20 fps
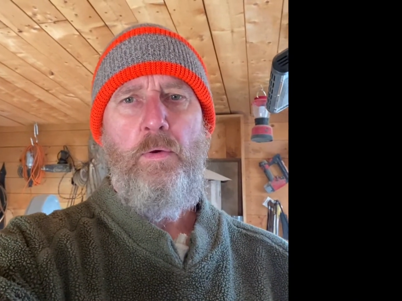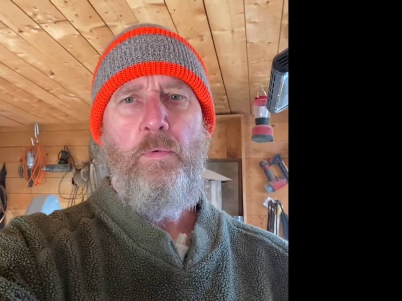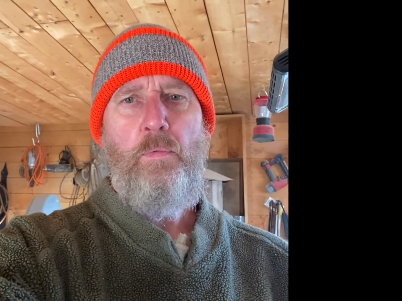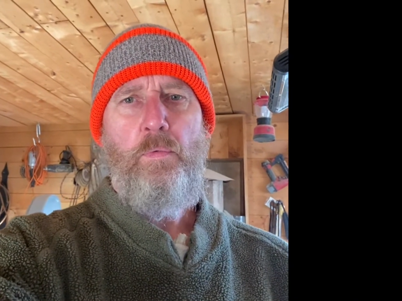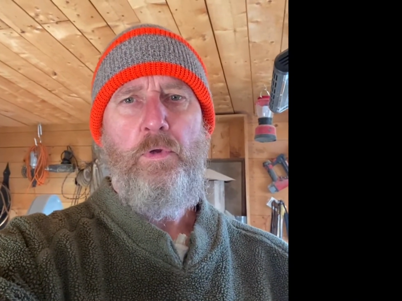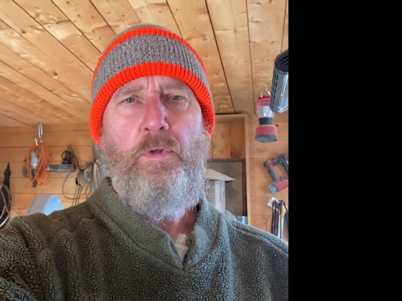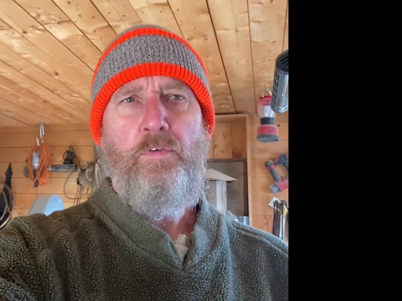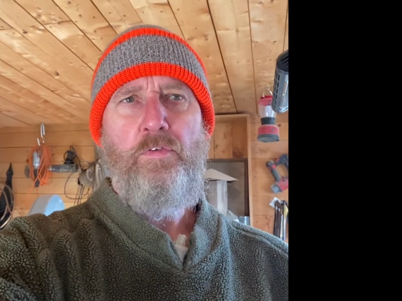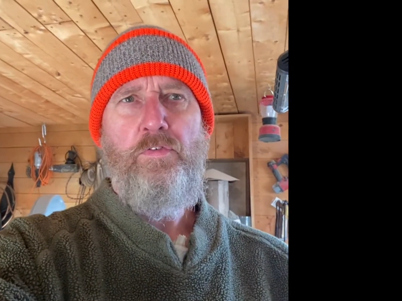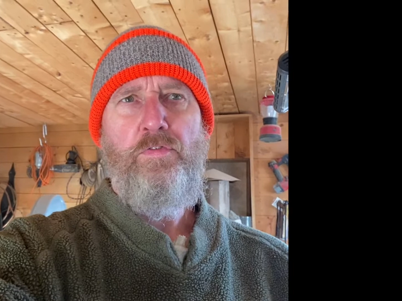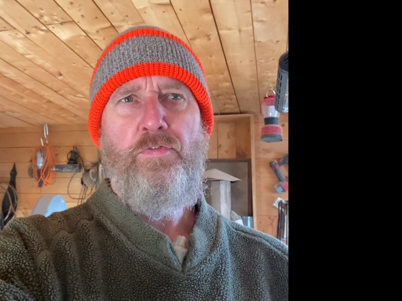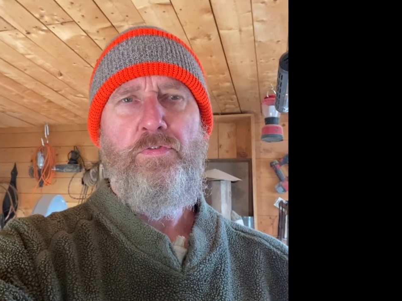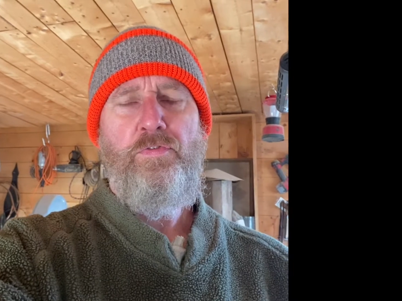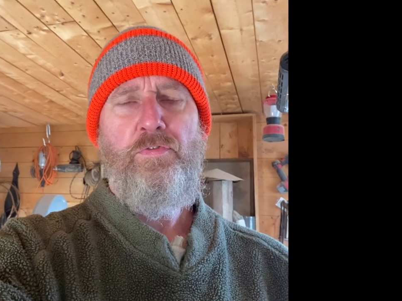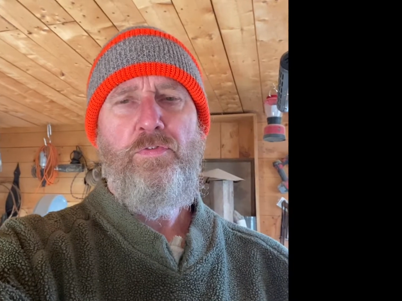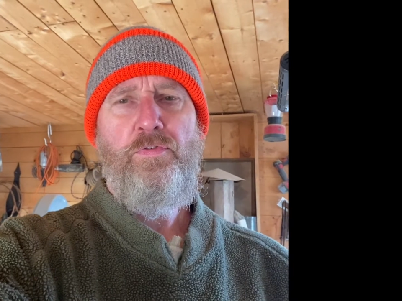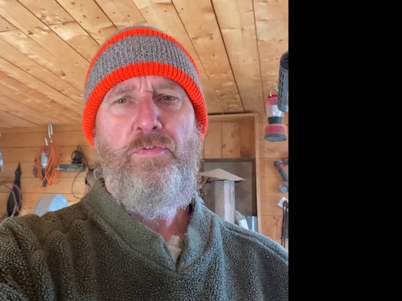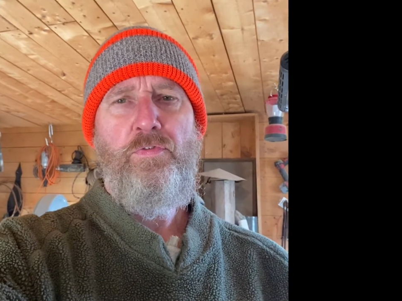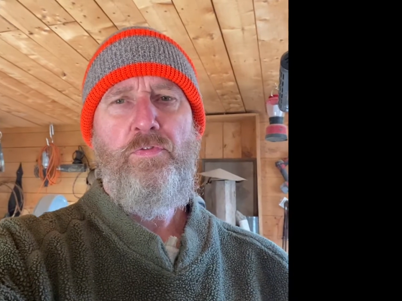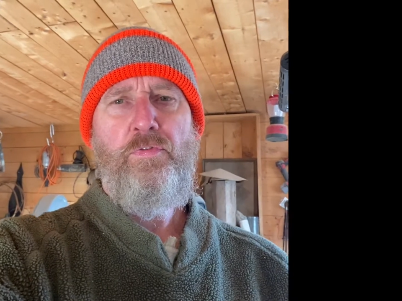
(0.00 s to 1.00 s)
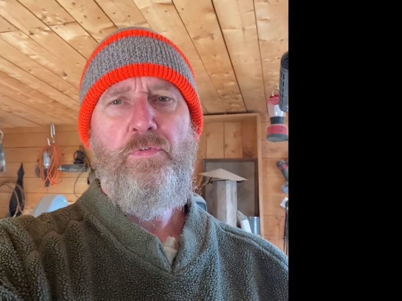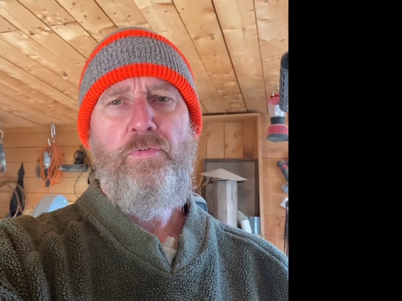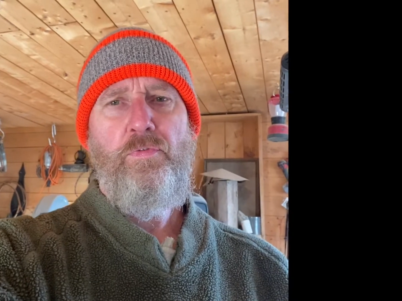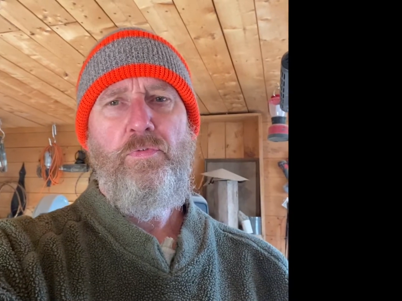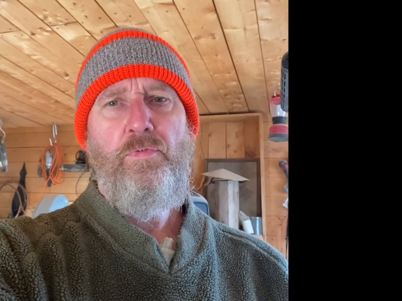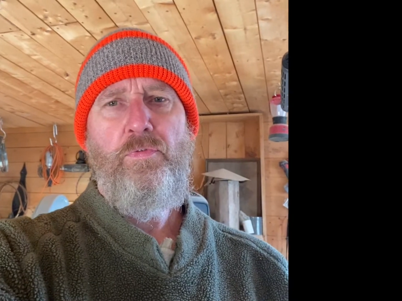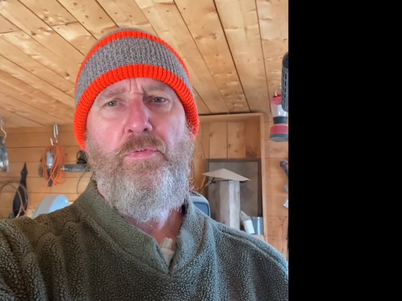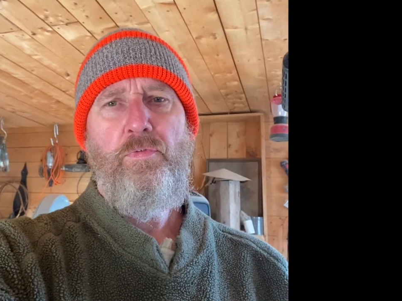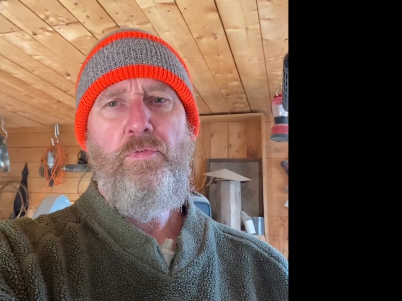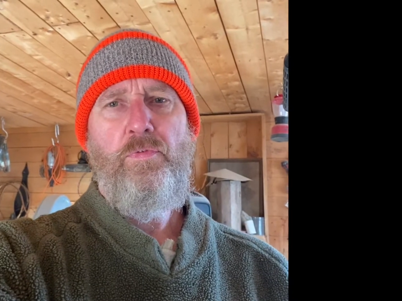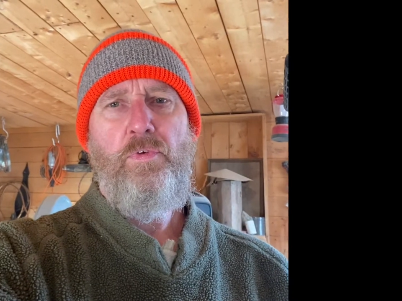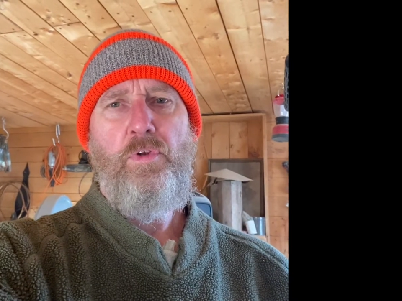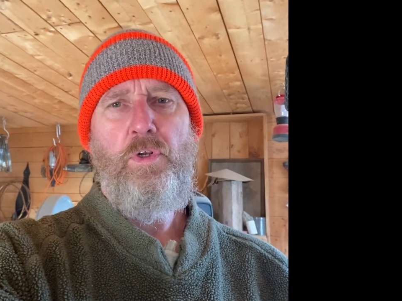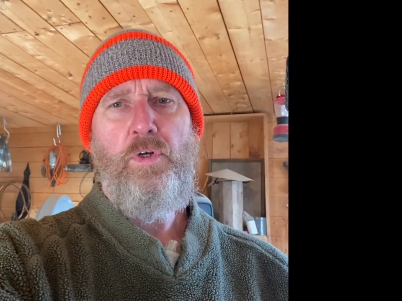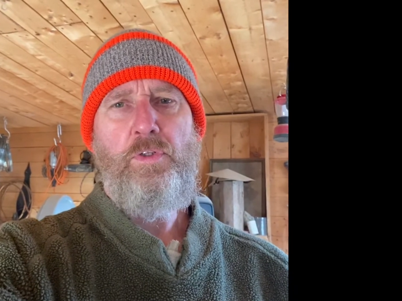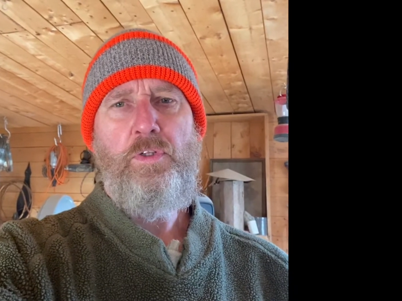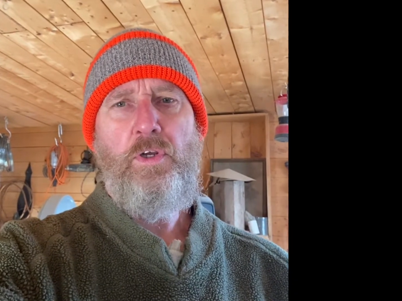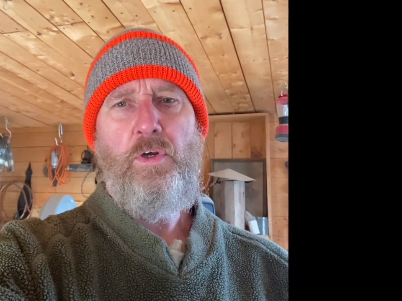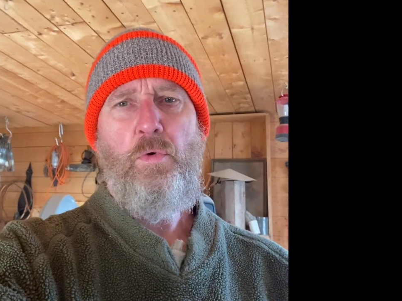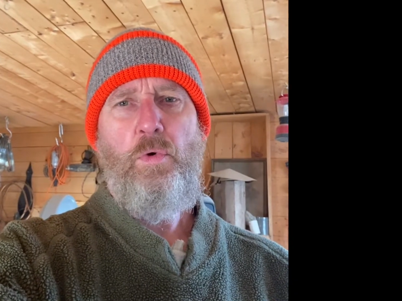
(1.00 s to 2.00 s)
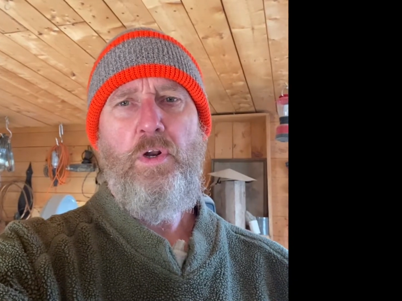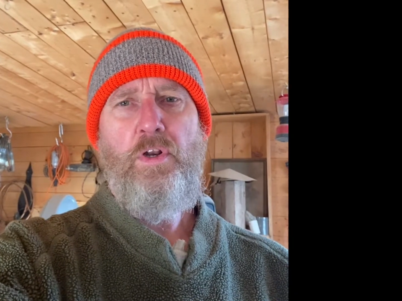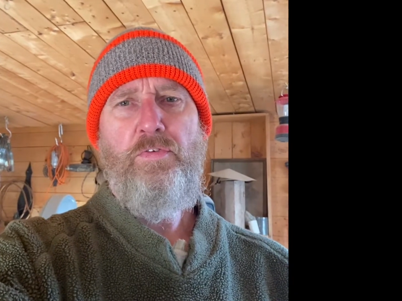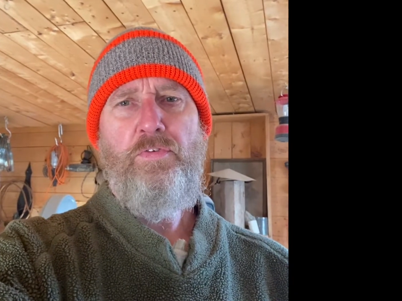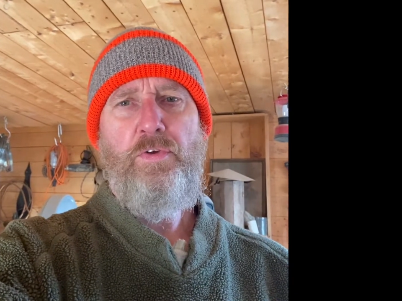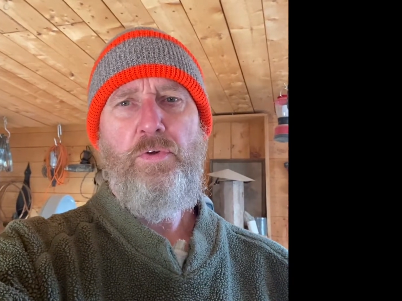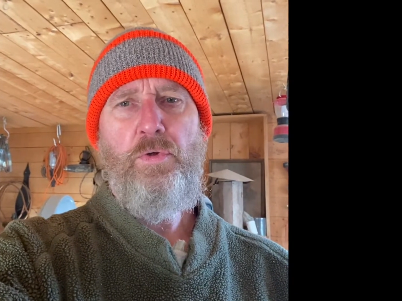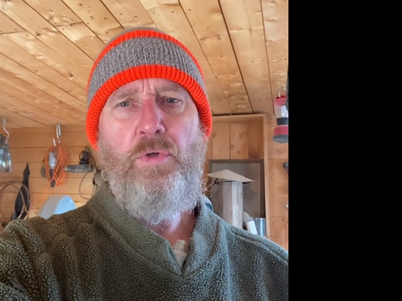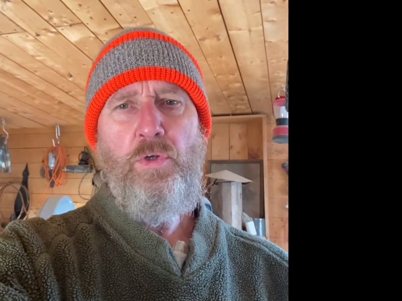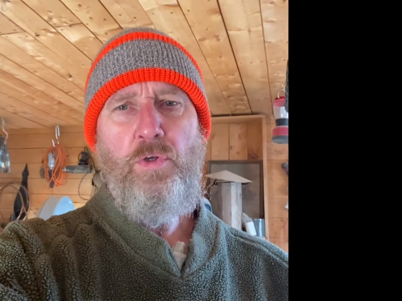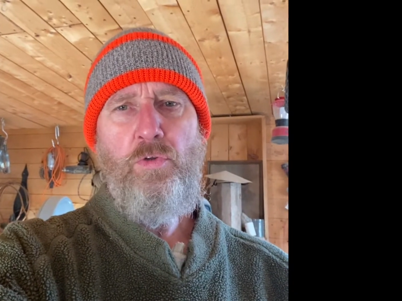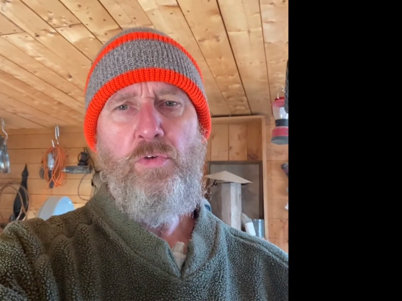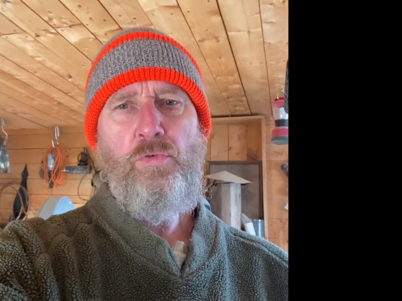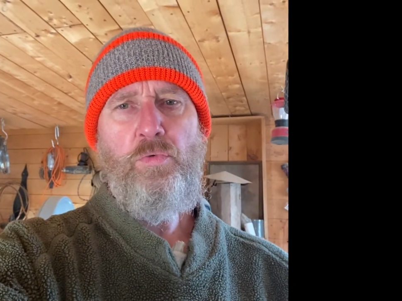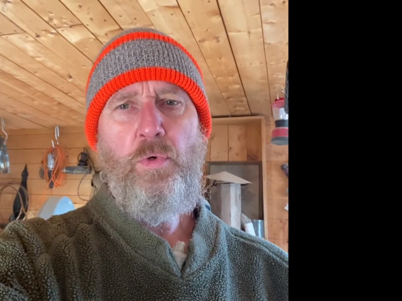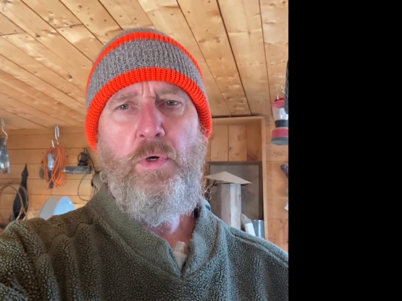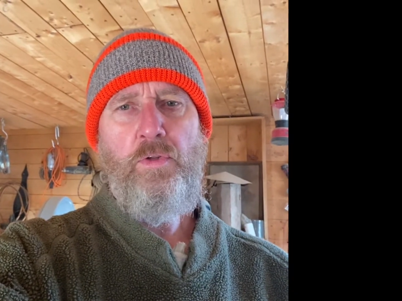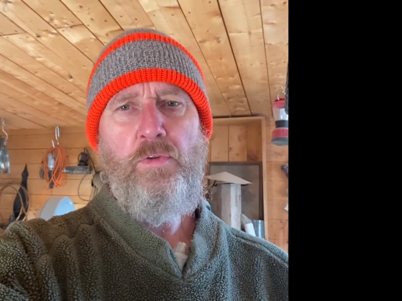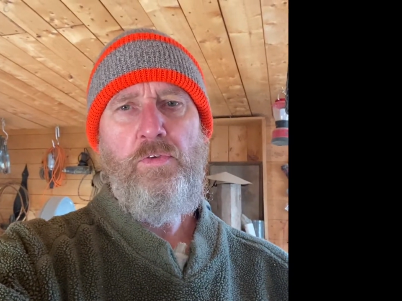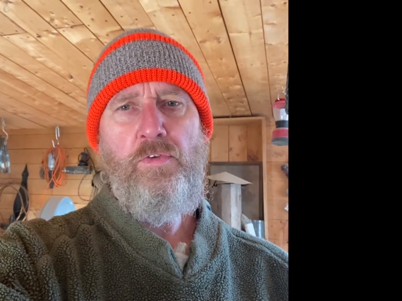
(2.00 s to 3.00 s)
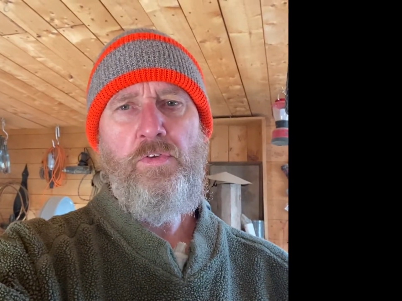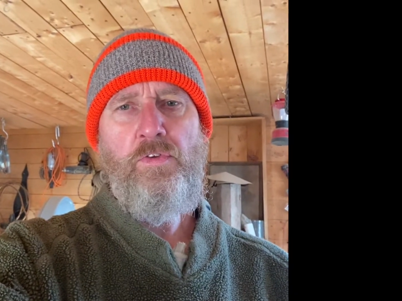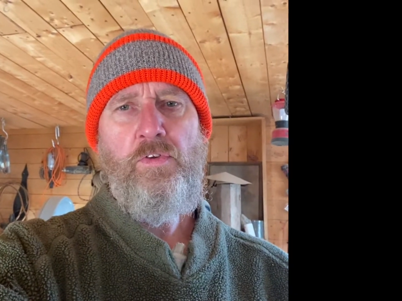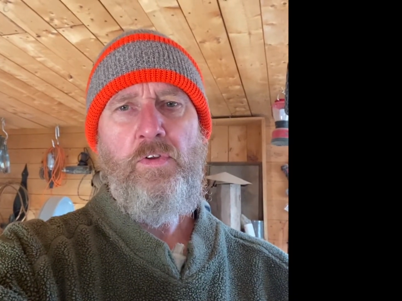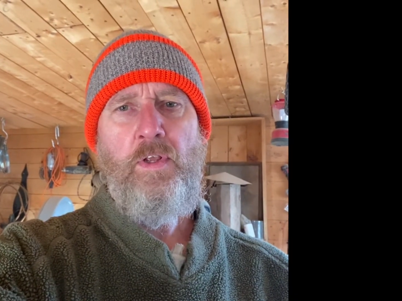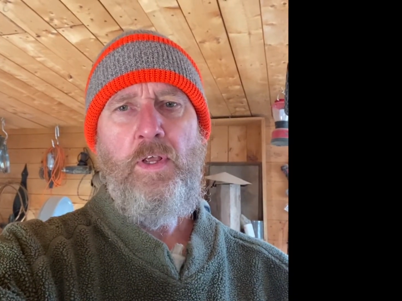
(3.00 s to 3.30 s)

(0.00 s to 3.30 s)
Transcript: We've looked at quite a few used ones.